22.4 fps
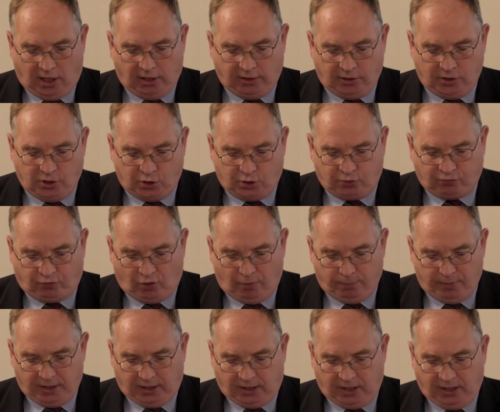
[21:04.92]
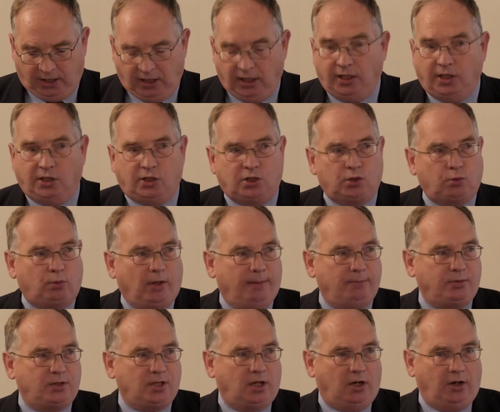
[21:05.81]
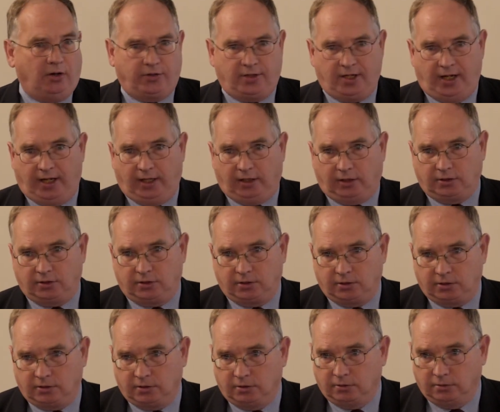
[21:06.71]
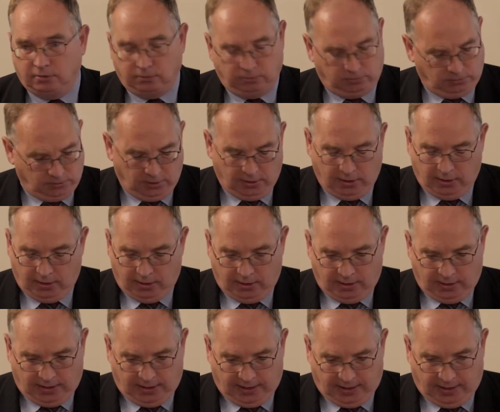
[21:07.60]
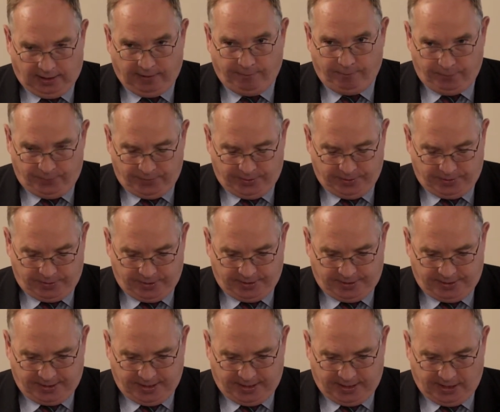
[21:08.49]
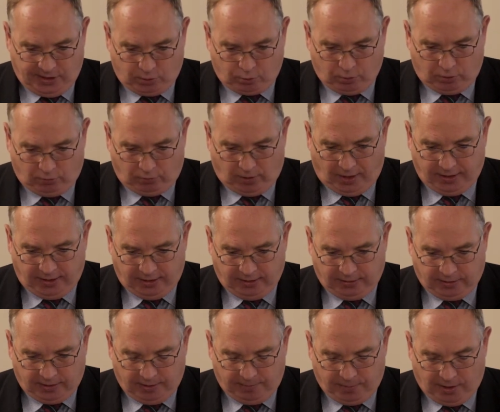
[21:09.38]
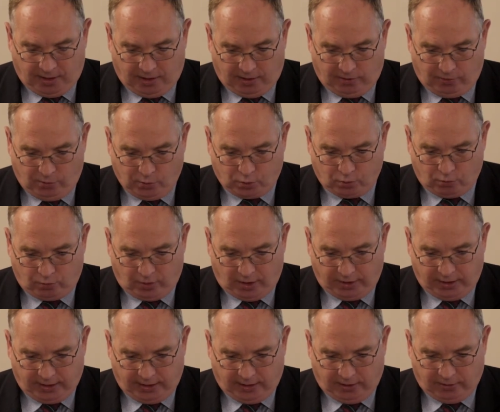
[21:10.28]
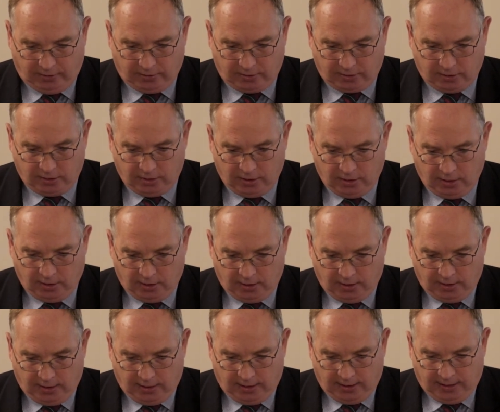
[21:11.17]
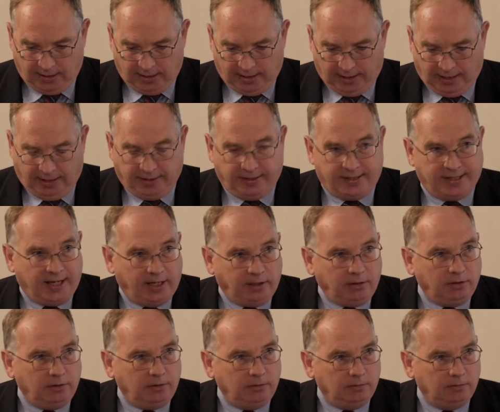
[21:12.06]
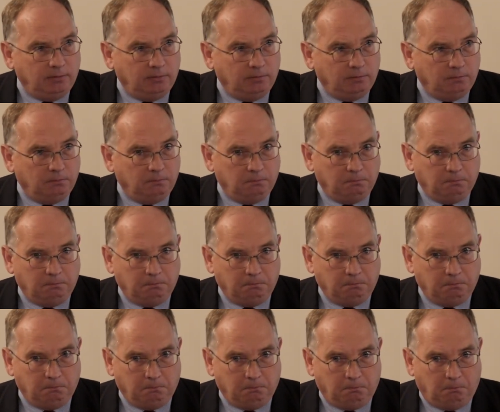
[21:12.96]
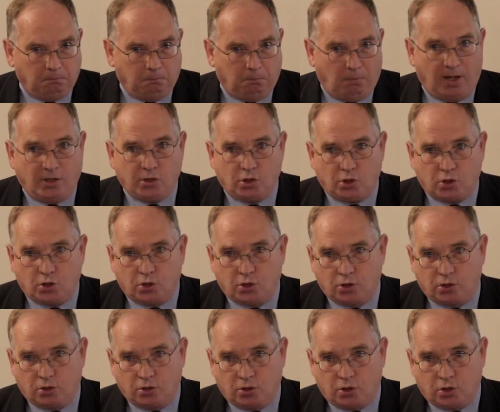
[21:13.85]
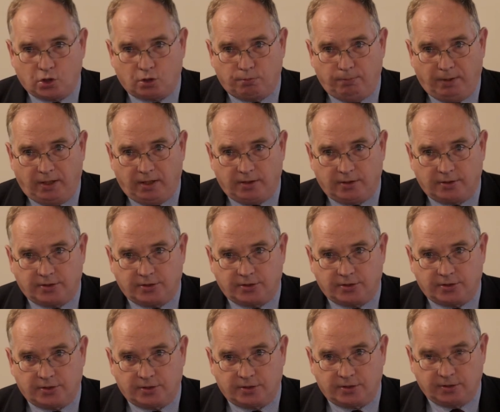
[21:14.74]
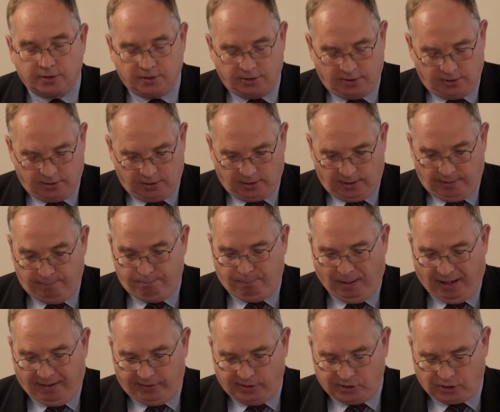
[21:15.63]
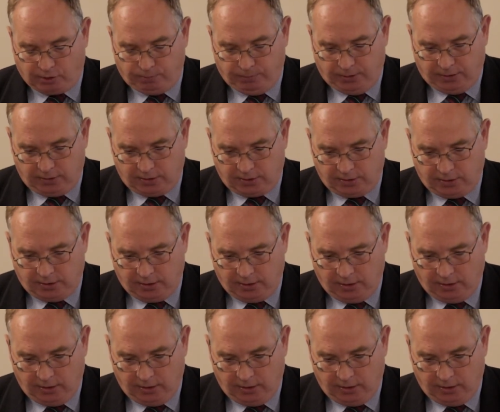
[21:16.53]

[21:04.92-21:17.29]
guns from the quays swept our decks. So the days were running, the hours were running out. And then, much to Schmidt's embarrassment,